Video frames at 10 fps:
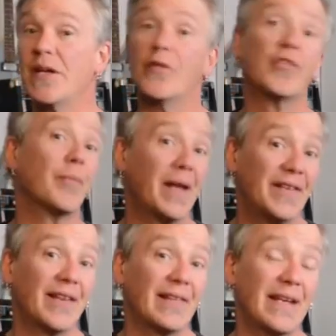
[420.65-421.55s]
are
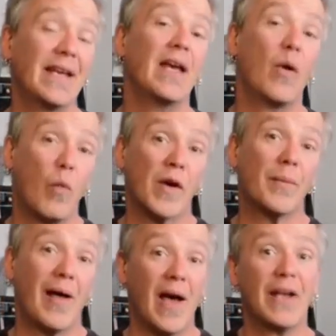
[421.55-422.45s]
basically what are
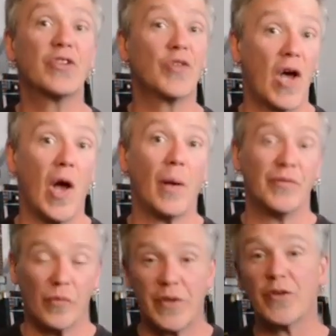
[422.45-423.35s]
behind your knobs.
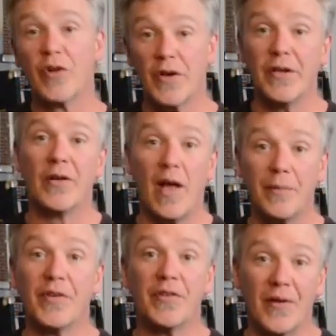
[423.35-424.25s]
When you're turning your knobs
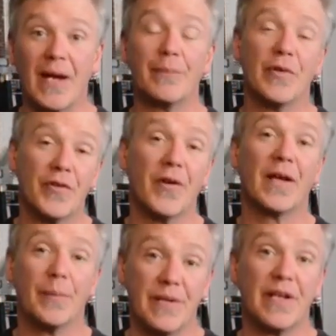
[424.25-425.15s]
on your amp, you're turning a
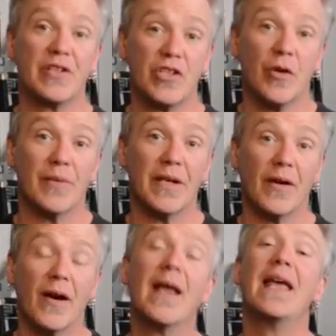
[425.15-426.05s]
potentiometer.
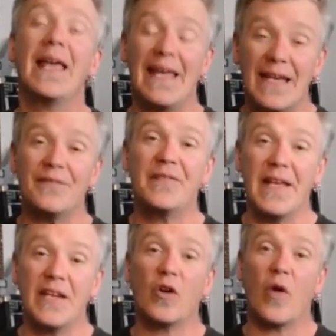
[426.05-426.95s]
If they
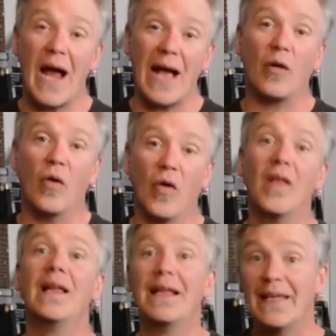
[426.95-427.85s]
crackle,
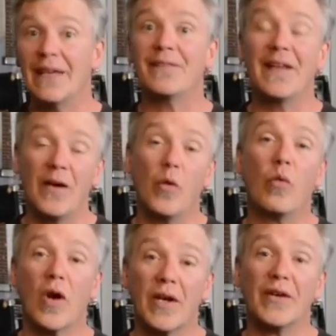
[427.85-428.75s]
if they don't
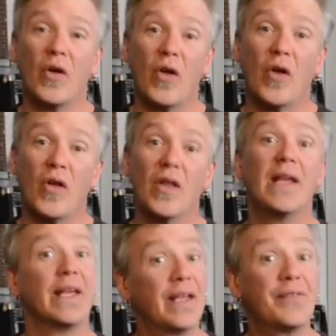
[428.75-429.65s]
work at all,
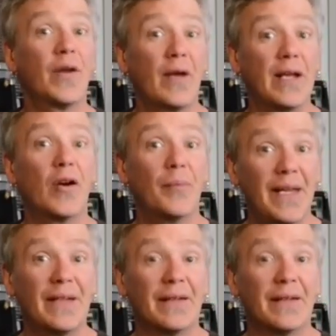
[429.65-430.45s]
if they're intermittent,